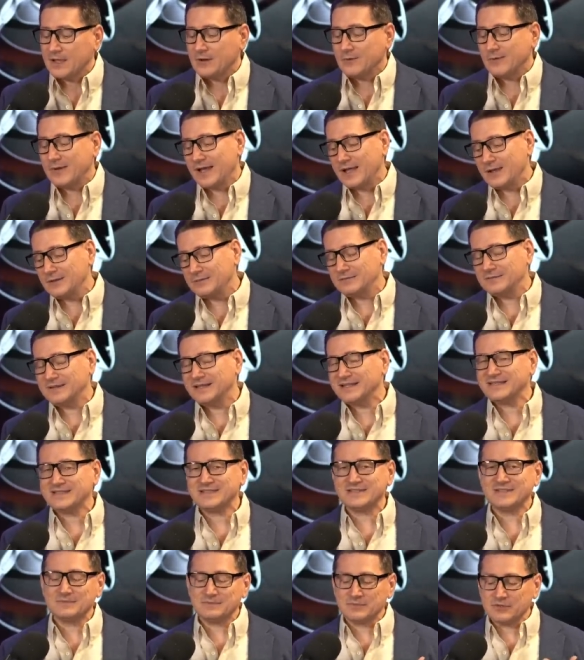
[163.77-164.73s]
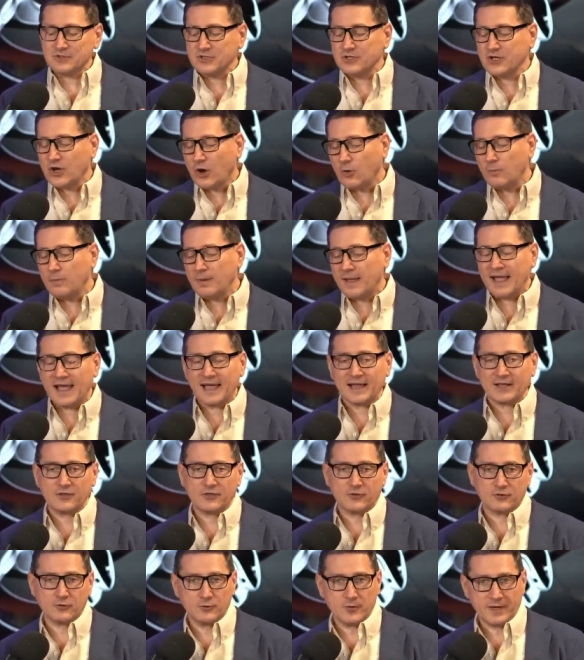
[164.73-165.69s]
Well, let's go
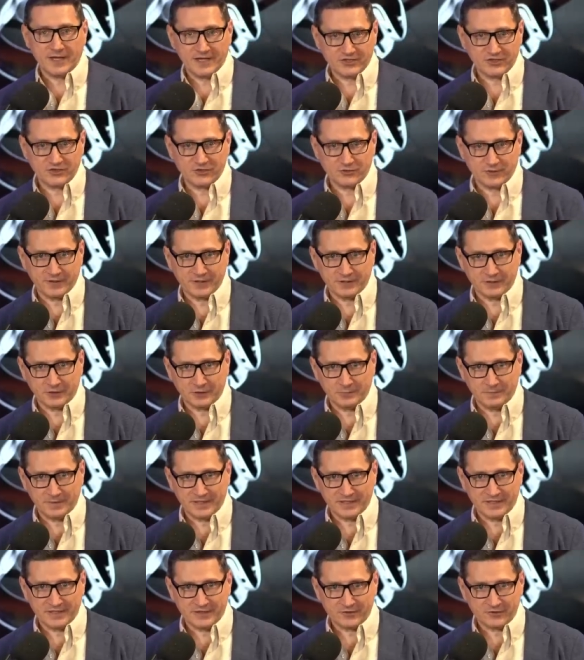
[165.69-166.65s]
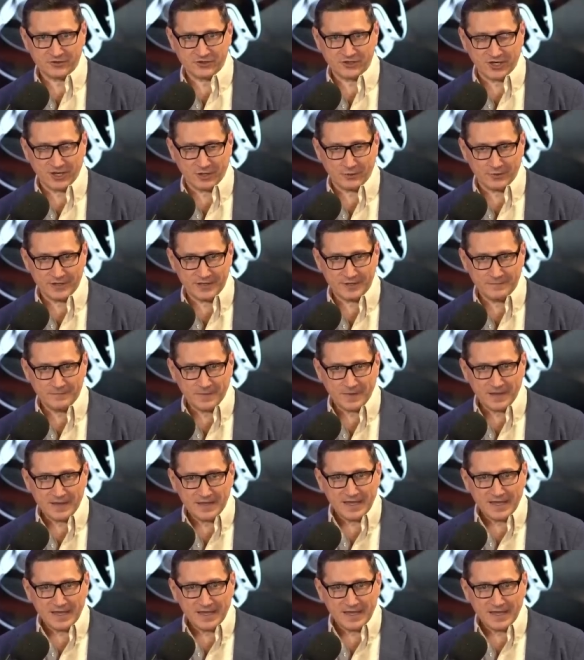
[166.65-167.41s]
back through history a little bit here, shall we?